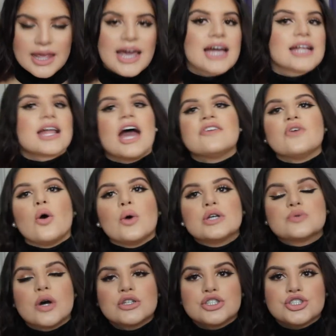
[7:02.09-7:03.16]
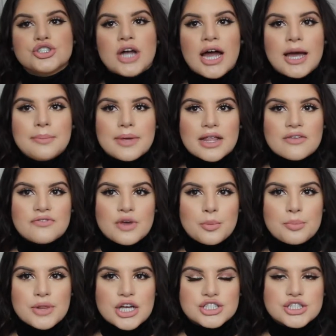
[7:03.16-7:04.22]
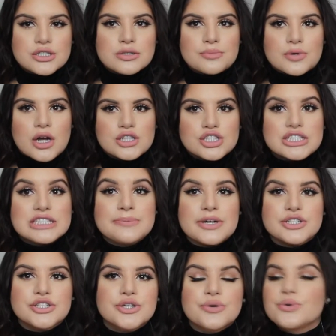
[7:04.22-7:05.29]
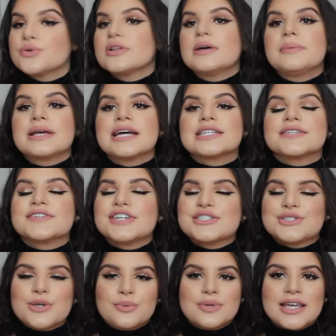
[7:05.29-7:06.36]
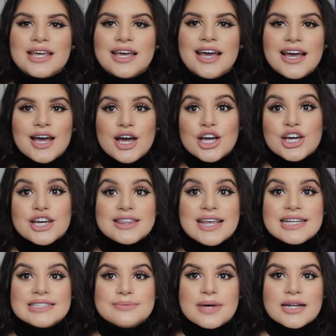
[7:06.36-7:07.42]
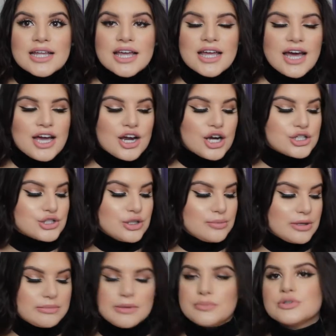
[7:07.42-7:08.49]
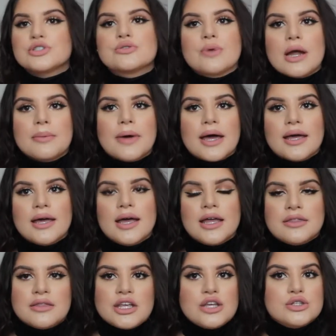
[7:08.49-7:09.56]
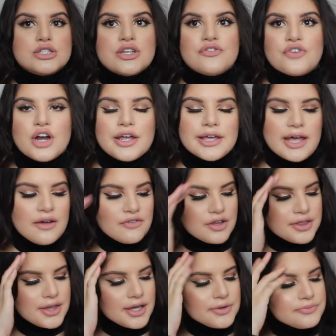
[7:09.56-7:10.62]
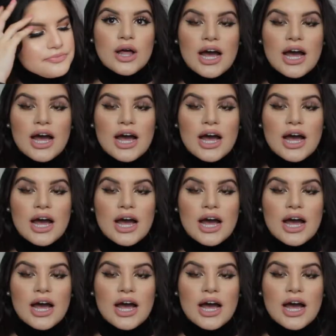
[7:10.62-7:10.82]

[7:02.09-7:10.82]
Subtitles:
And I've always wanted to try Benefit blushes and bronzers, especially Hoola, because I've heard so many good things about it. I heard so many people swear by it and they use it for like everything.